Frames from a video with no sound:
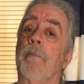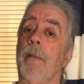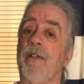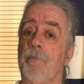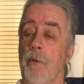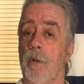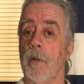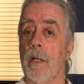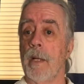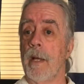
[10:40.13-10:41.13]
baseball,
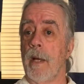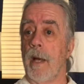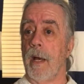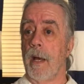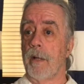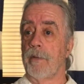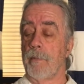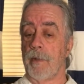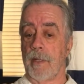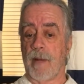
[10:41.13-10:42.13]

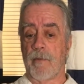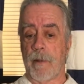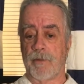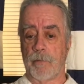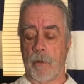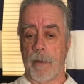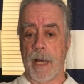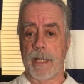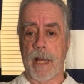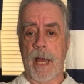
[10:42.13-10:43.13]
except you didn't have a baseball
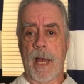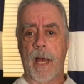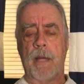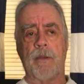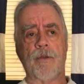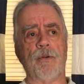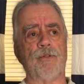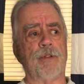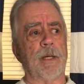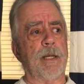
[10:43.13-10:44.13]
bat. You
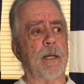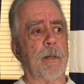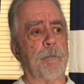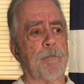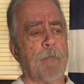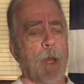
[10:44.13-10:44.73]
used a